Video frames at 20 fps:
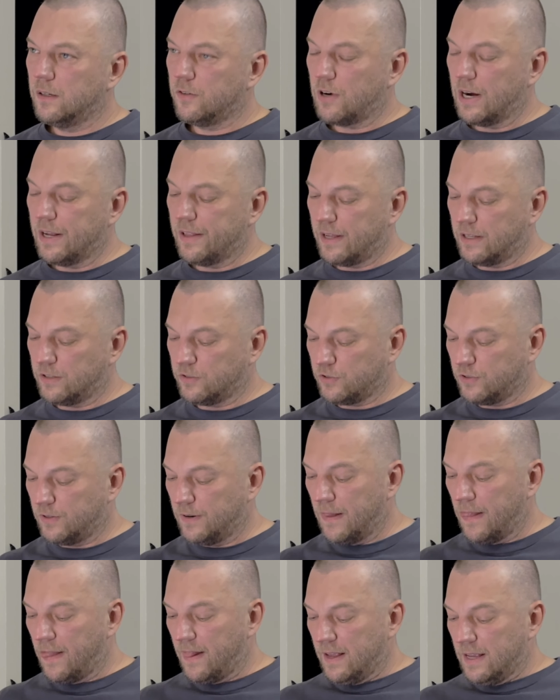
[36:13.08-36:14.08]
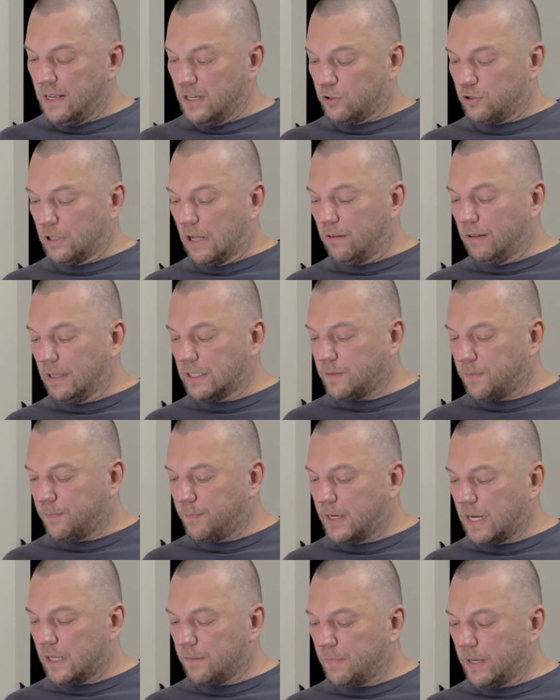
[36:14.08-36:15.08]
right answer. So now let's
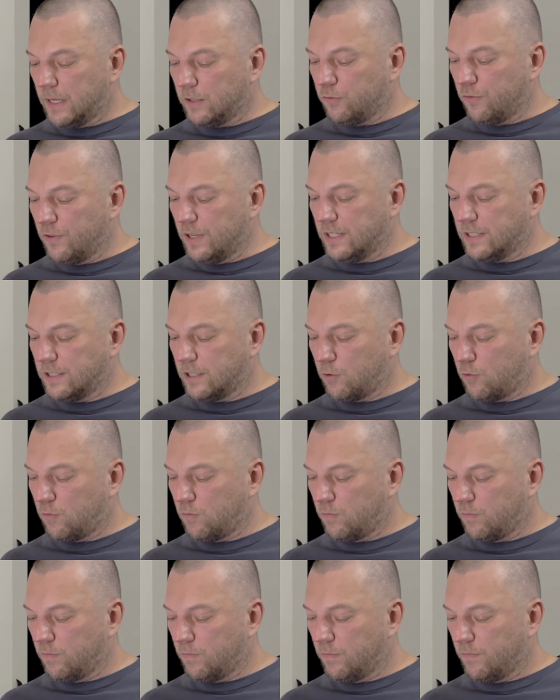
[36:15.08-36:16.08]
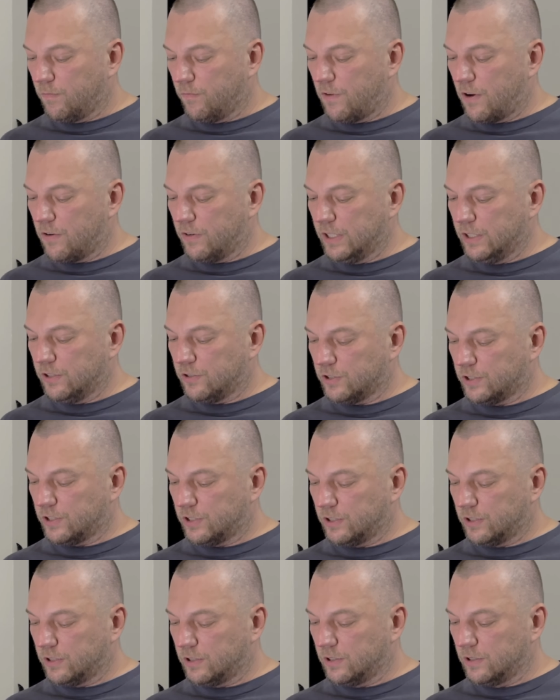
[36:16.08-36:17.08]
get back to this very
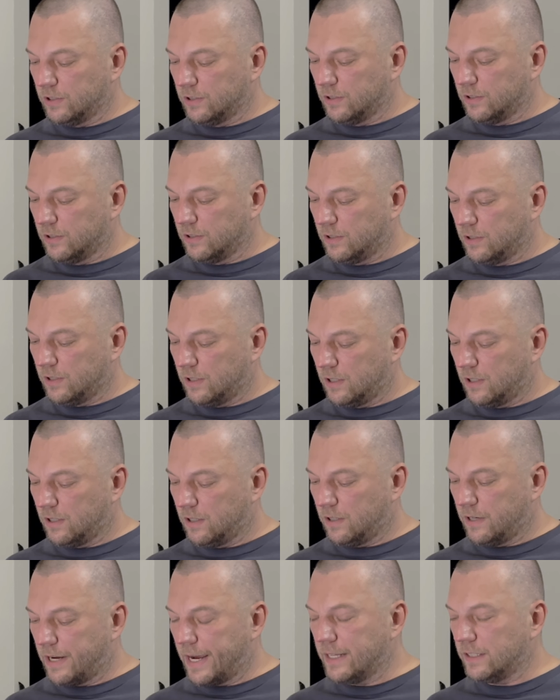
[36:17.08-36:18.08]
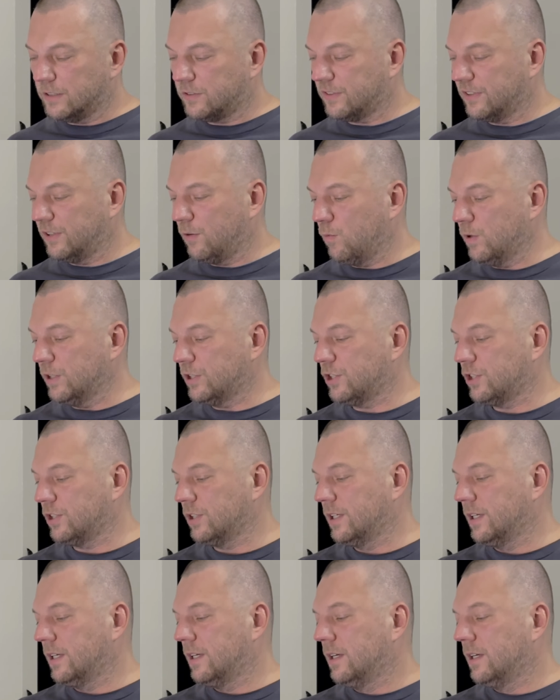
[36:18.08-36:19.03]
interesting answer, which